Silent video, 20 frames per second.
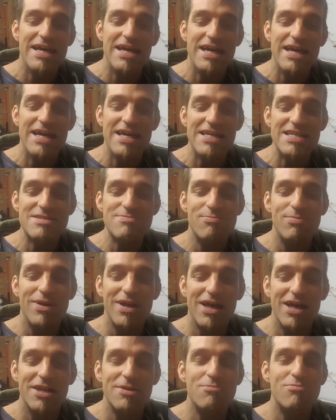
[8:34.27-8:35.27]
His
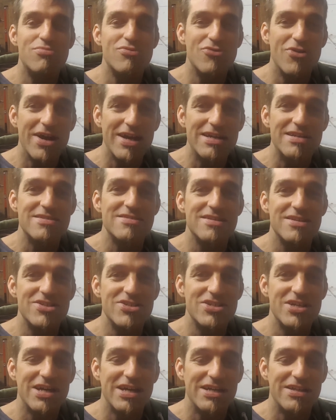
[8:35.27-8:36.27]
blood breaks the
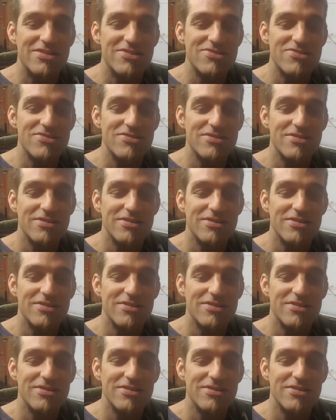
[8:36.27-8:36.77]
chains.